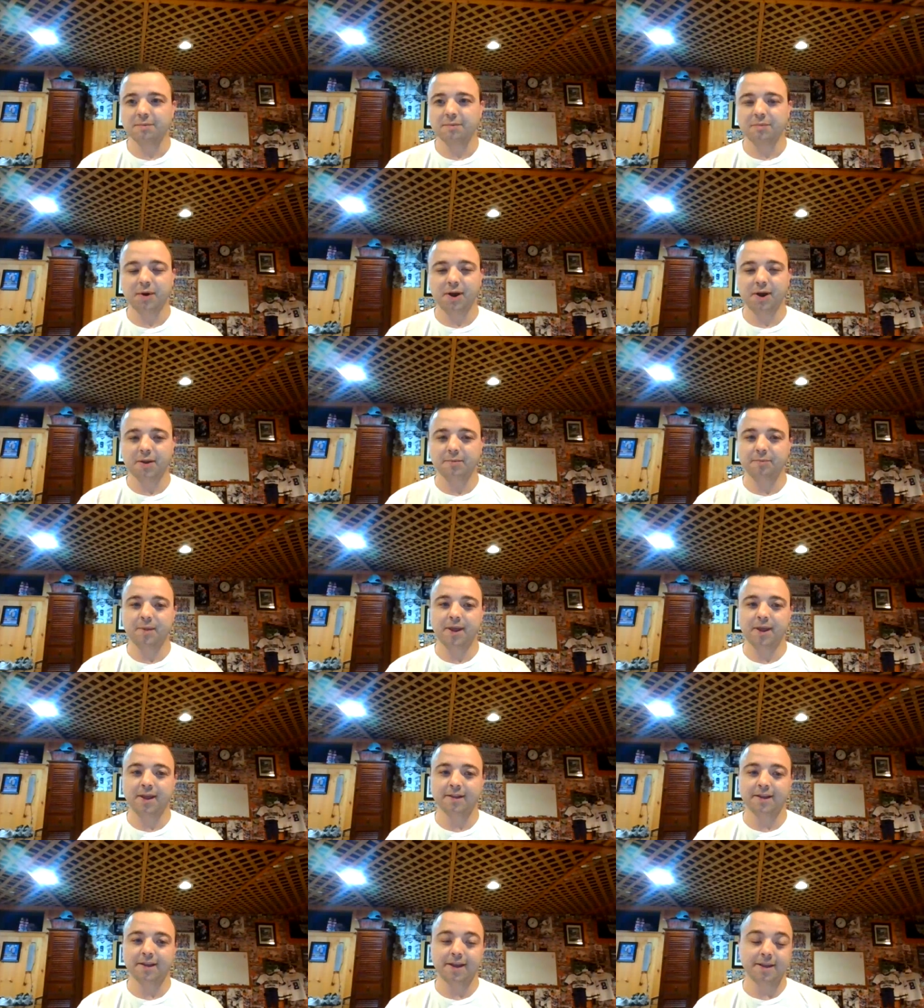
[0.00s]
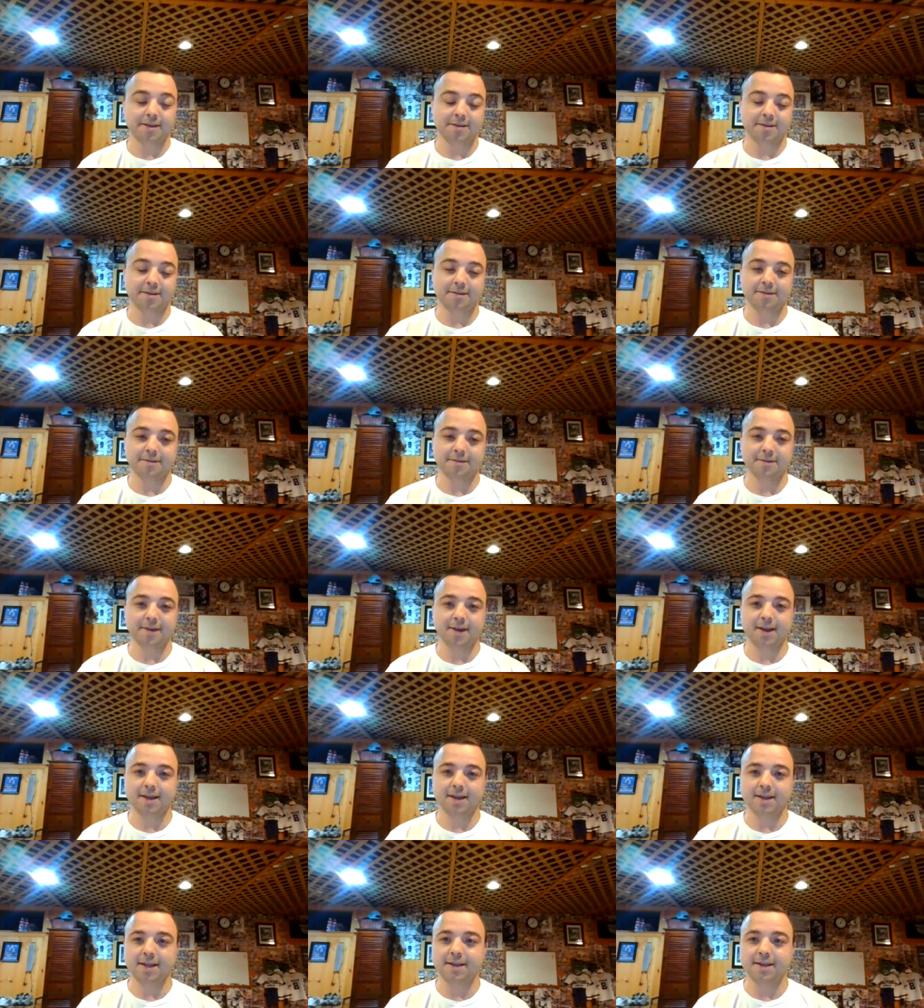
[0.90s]
but man, like
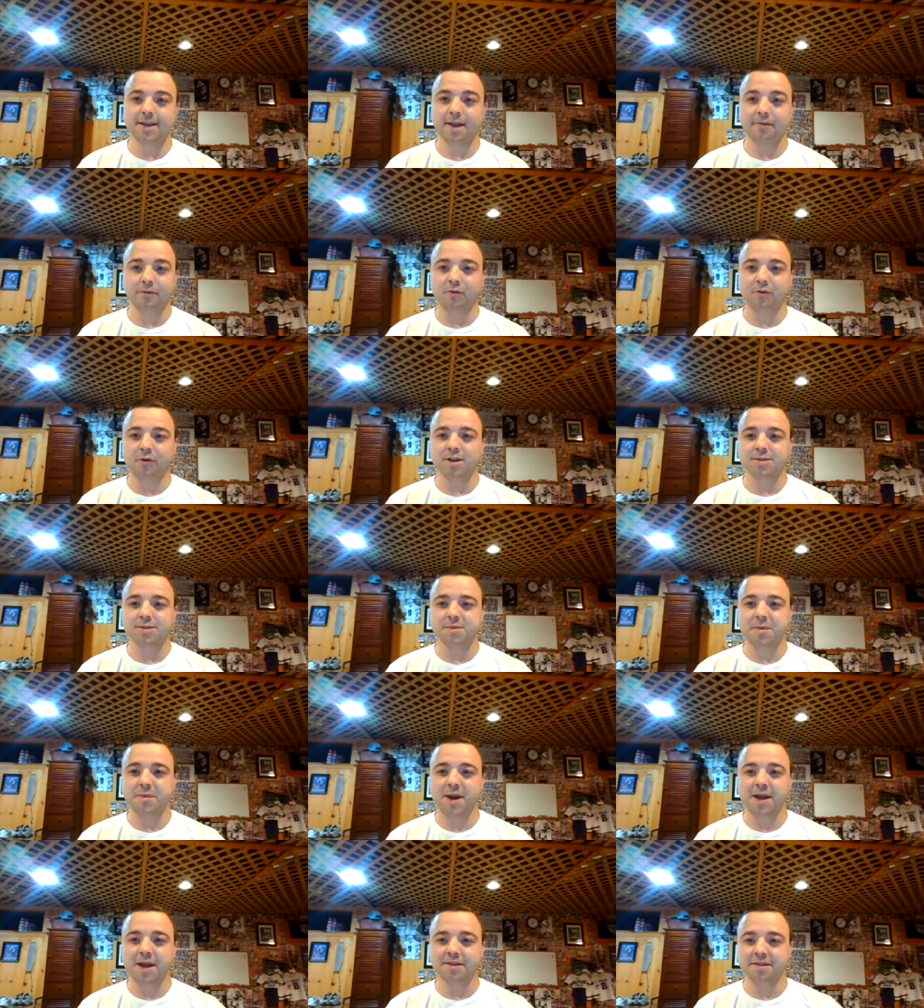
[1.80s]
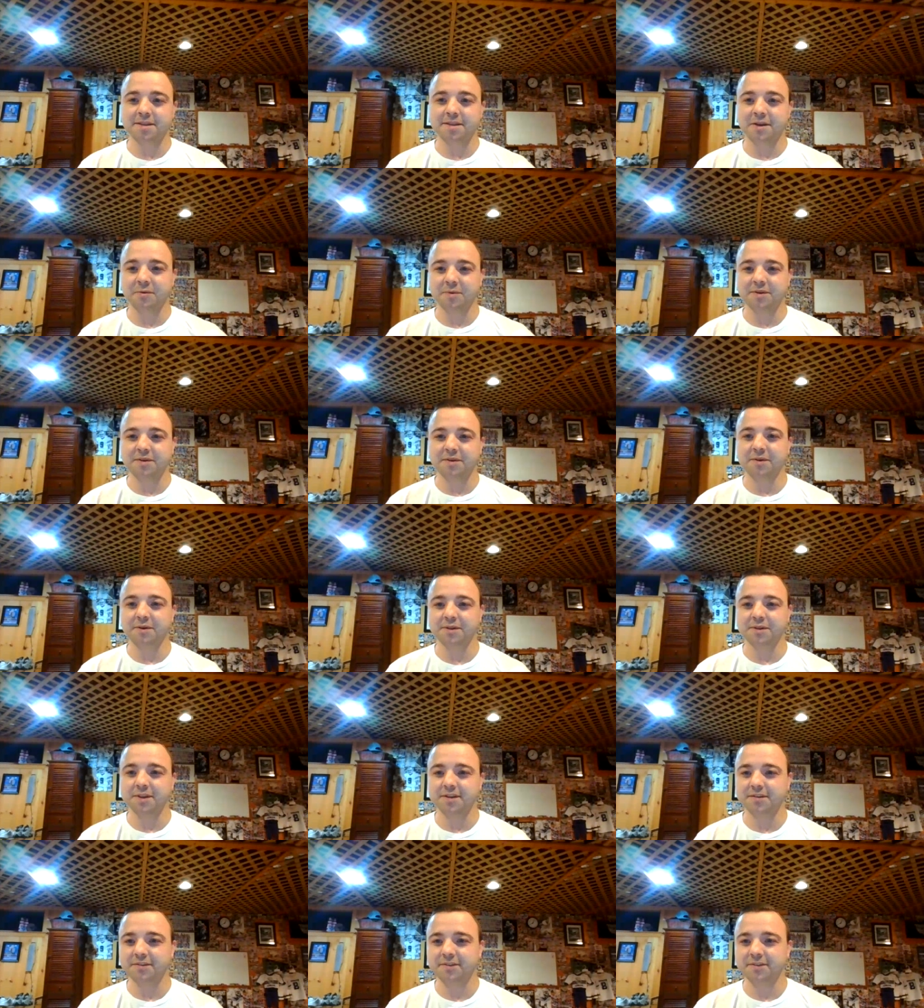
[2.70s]
it never crossed my mind that they would be
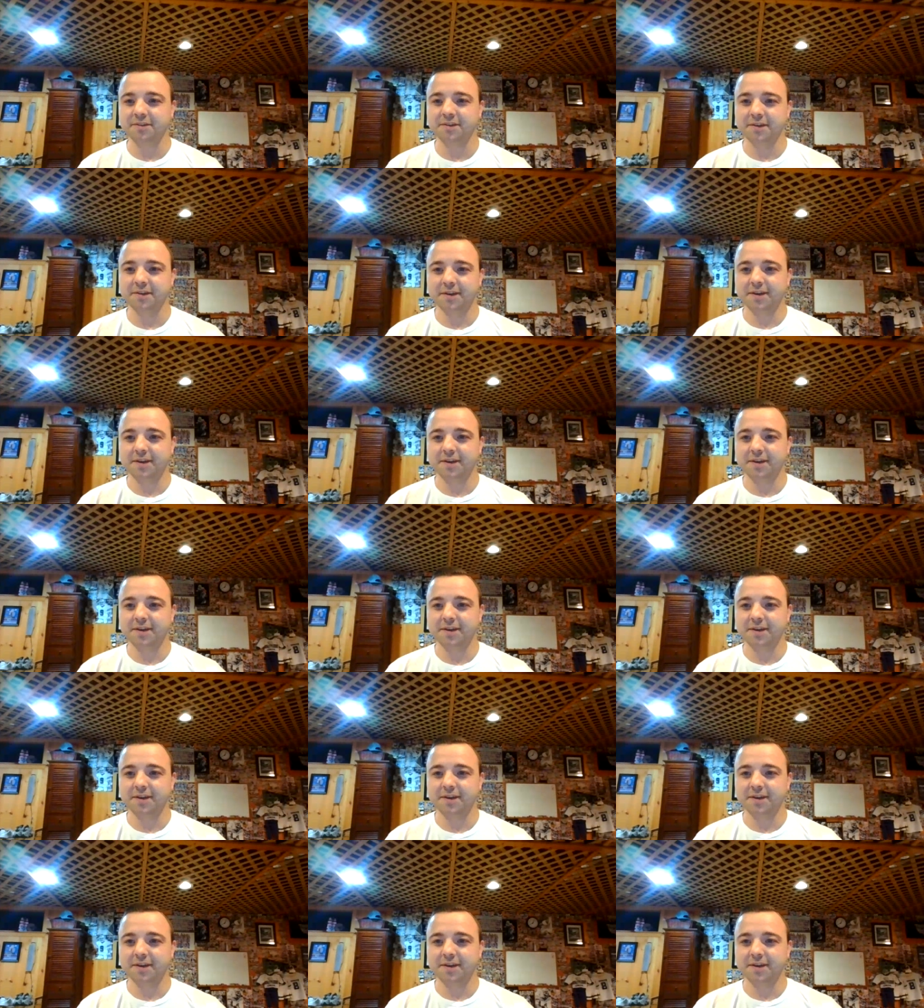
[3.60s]
doing this.